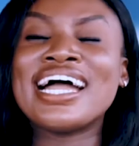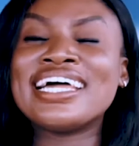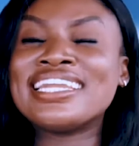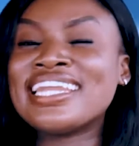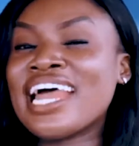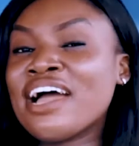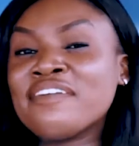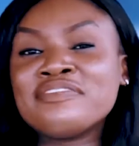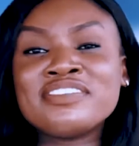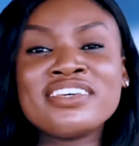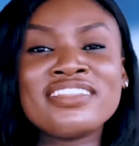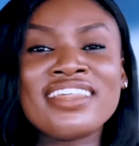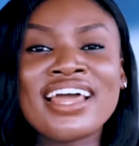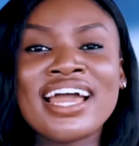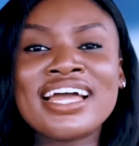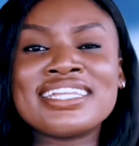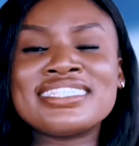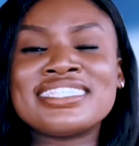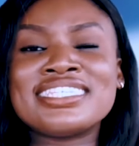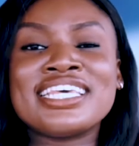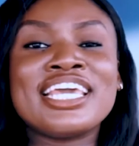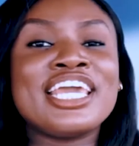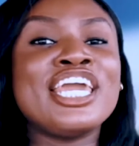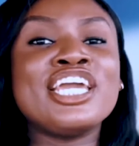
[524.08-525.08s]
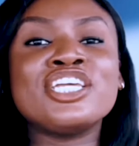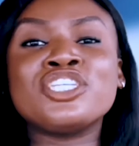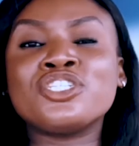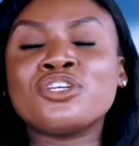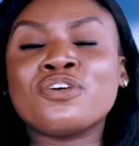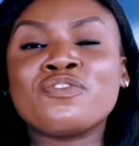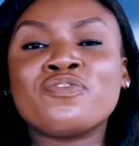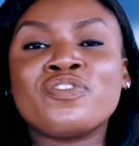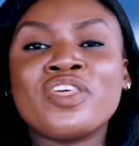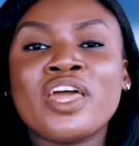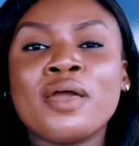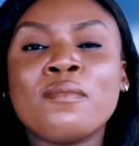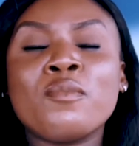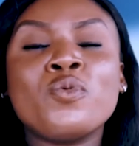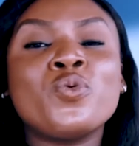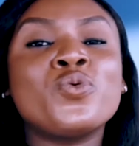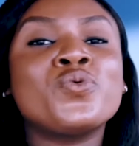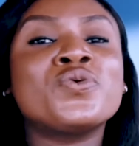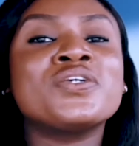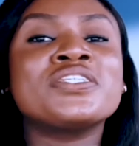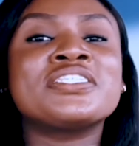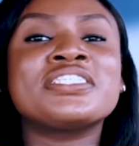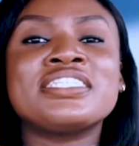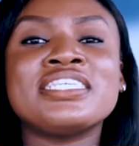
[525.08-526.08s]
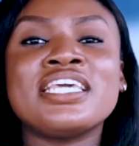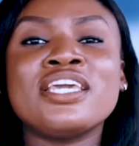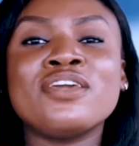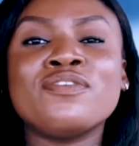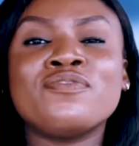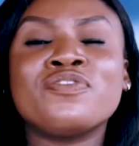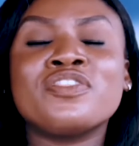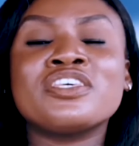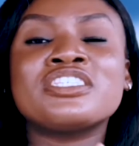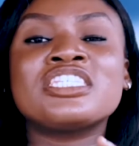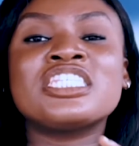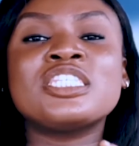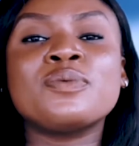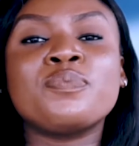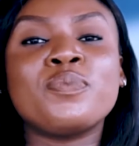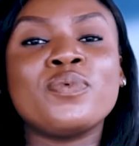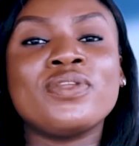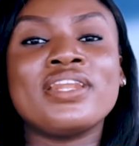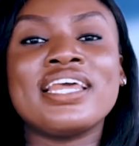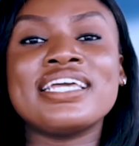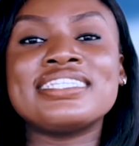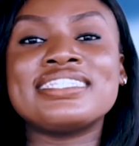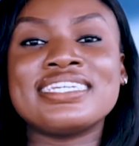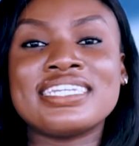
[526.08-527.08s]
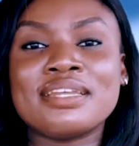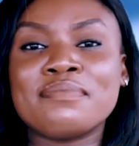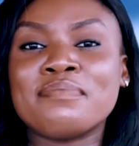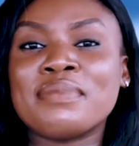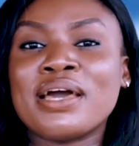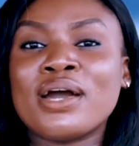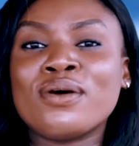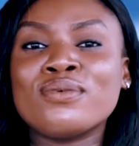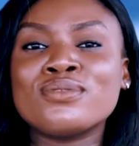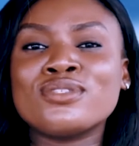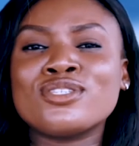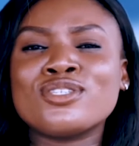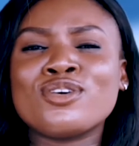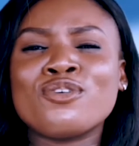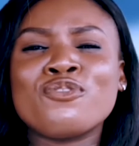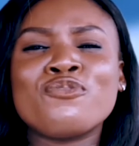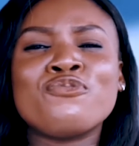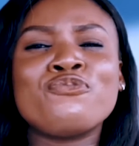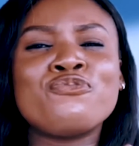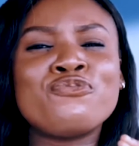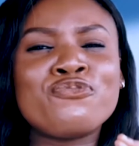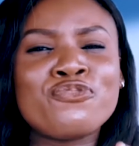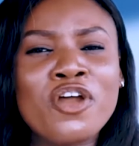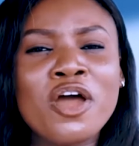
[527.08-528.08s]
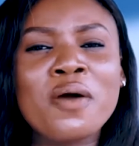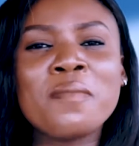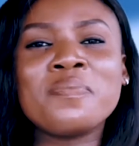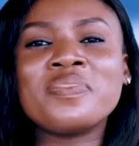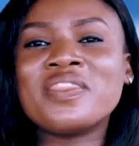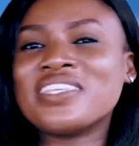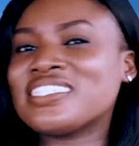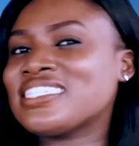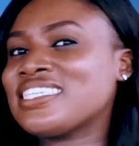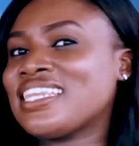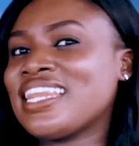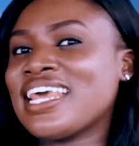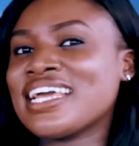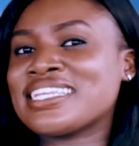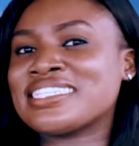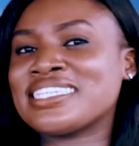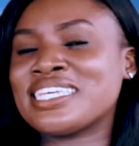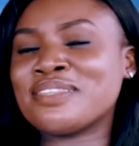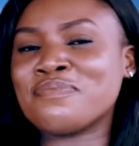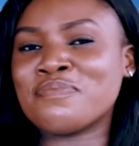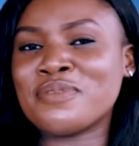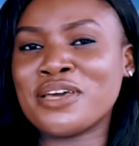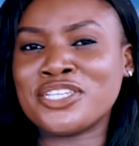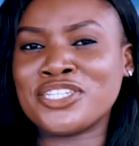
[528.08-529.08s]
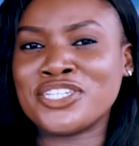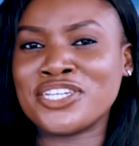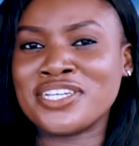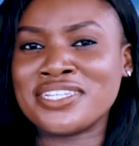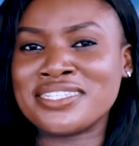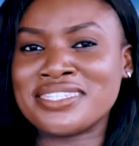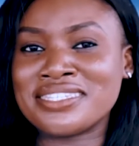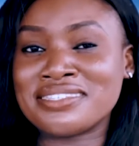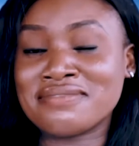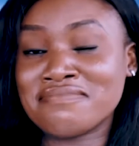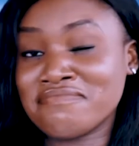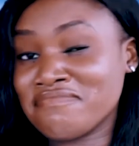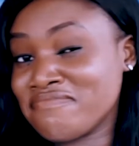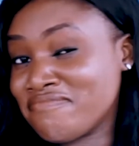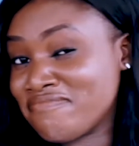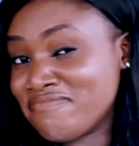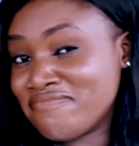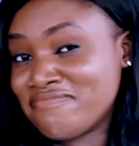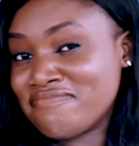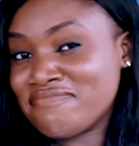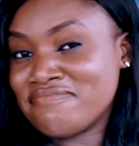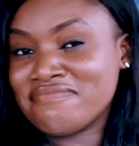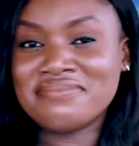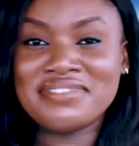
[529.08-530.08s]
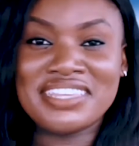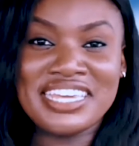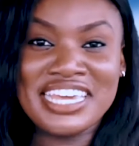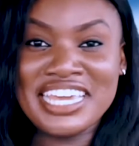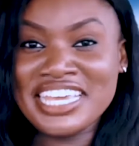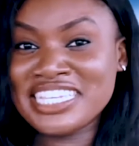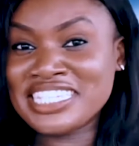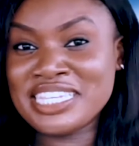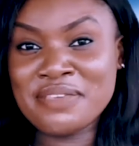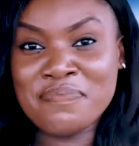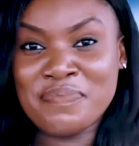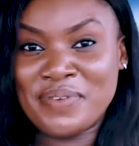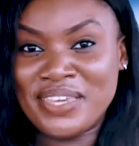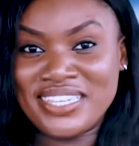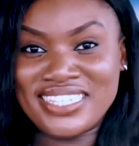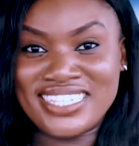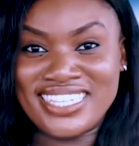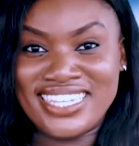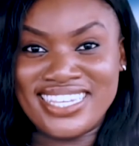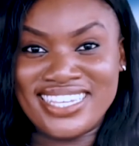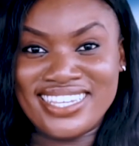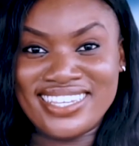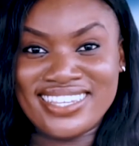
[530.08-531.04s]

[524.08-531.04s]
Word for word: And after that, each of them will receive the stipulated amount from the selected merchants. Easy peasy.